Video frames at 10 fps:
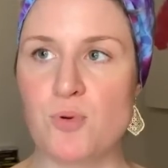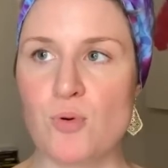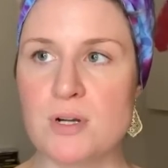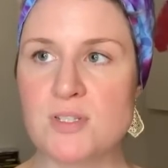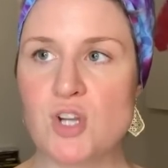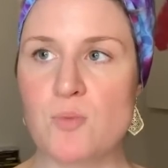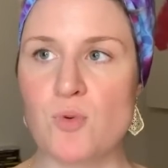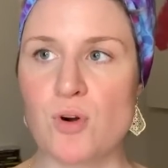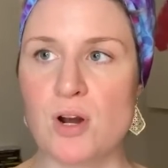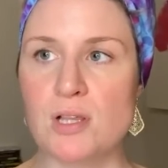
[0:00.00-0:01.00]
Pores No
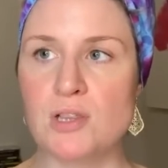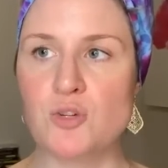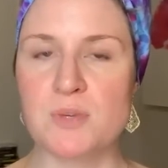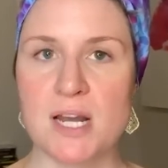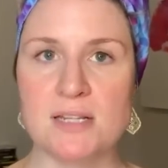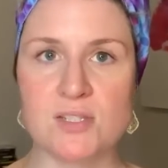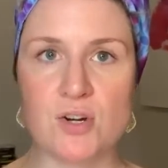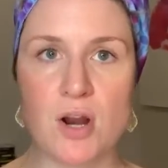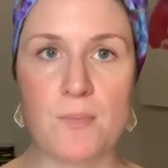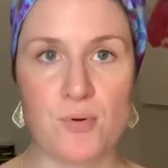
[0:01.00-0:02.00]
More
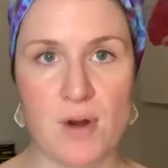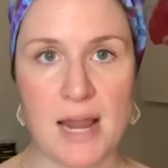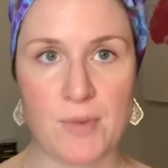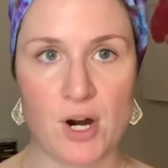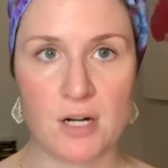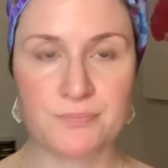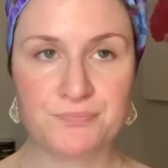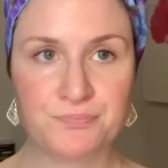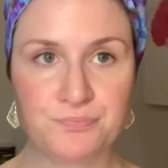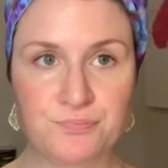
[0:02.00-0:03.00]
Luminizer Primer.
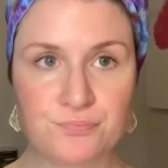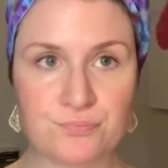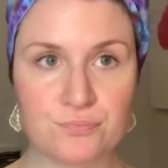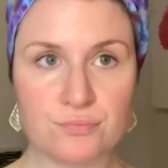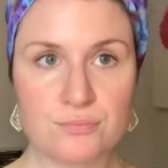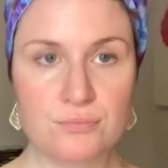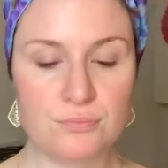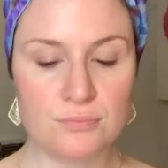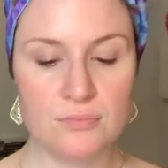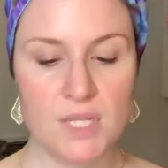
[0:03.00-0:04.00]

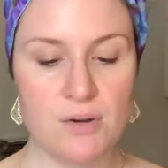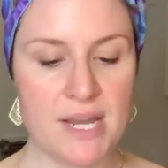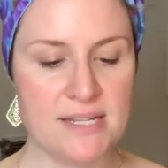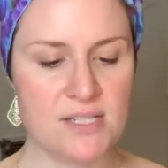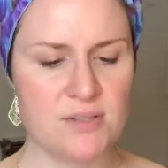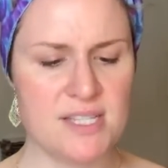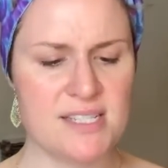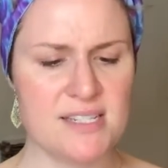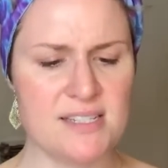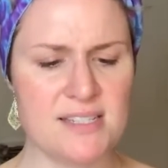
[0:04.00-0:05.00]
Okay, so this
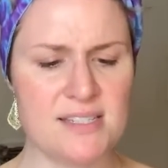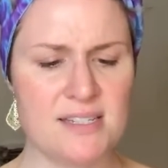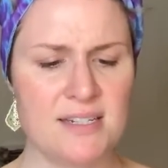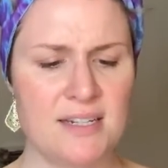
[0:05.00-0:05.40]
is,